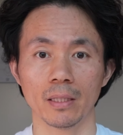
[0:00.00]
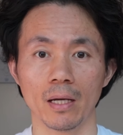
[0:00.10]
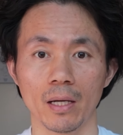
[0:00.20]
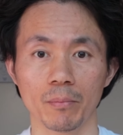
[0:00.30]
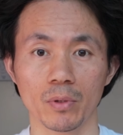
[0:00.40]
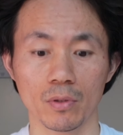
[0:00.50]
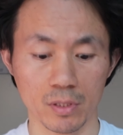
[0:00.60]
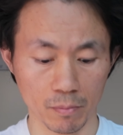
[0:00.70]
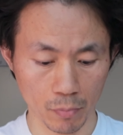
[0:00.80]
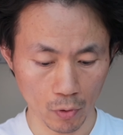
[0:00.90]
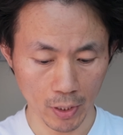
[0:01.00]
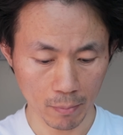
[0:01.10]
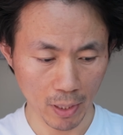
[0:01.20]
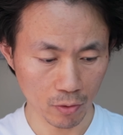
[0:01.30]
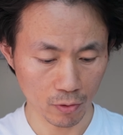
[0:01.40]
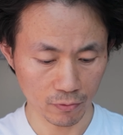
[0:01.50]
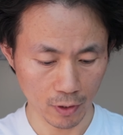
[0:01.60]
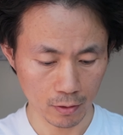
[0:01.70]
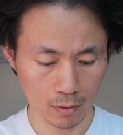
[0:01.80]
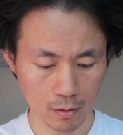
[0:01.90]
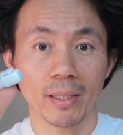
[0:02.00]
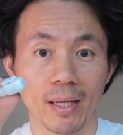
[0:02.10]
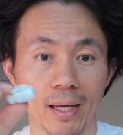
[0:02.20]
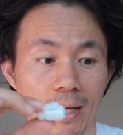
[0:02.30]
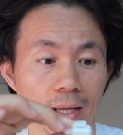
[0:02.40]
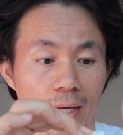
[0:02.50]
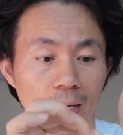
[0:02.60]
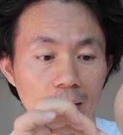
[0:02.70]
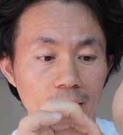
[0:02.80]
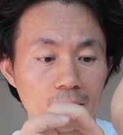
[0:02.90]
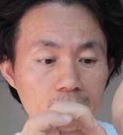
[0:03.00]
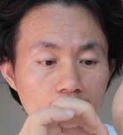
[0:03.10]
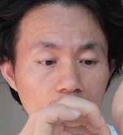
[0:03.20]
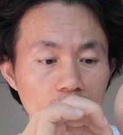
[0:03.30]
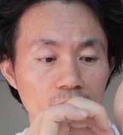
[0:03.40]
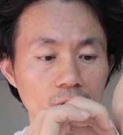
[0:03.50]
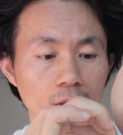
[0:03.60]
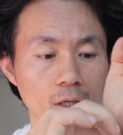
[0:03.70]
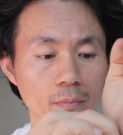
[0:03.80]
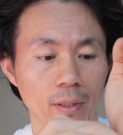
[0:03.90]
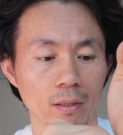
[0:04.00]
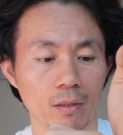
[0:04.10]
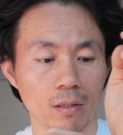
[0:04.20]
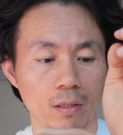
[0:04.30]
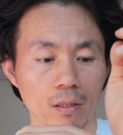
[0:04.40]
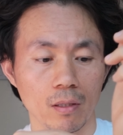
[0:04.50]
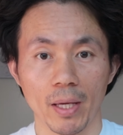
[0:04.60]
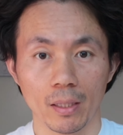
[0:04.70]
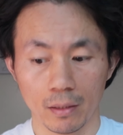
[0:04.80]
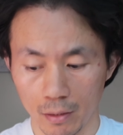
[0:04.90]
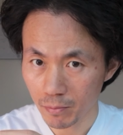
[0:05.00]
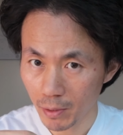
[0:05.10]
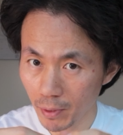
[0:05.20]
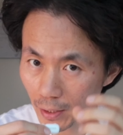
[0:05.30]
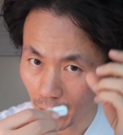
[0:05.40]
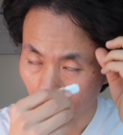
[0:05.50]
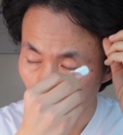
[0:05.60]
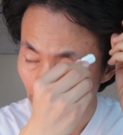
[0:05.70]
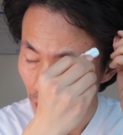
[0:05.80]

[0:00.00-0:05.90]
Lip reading: now I'm using Boya microphone. I can hide this microphone on my hand. Maybe I can